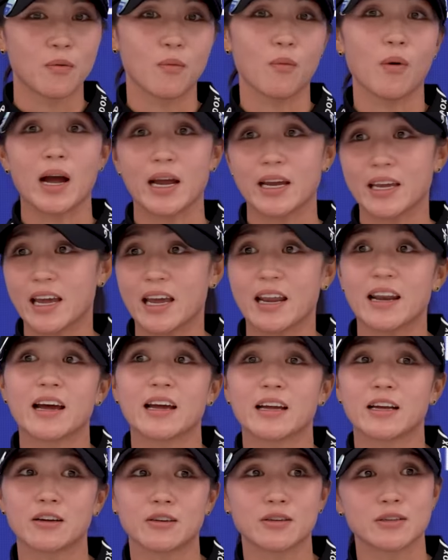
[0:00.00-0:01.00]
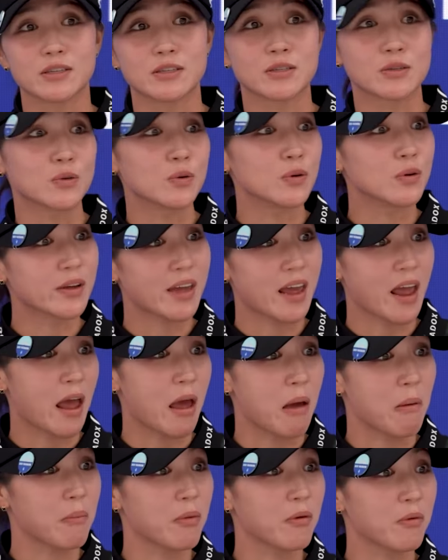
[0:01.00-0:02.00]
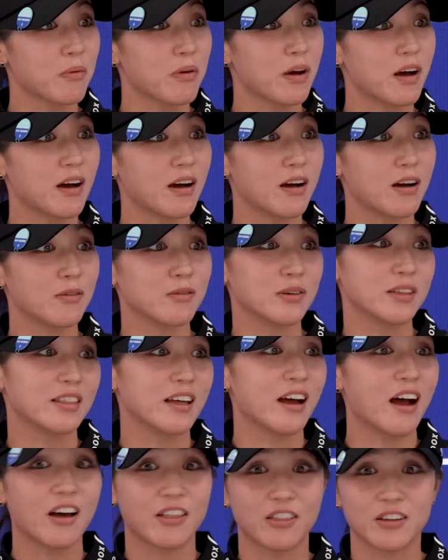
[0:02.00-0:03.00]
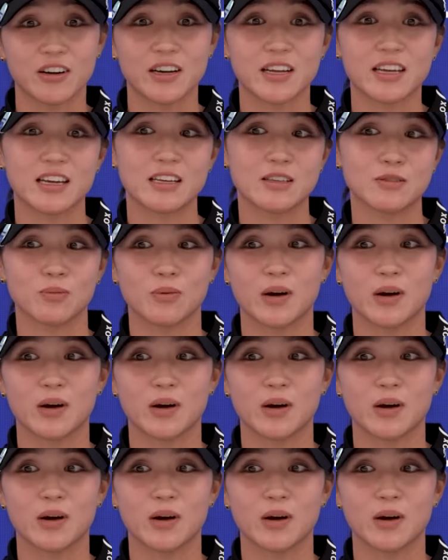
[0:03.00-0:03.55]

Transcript: why can't I go to a school camp with the other kids?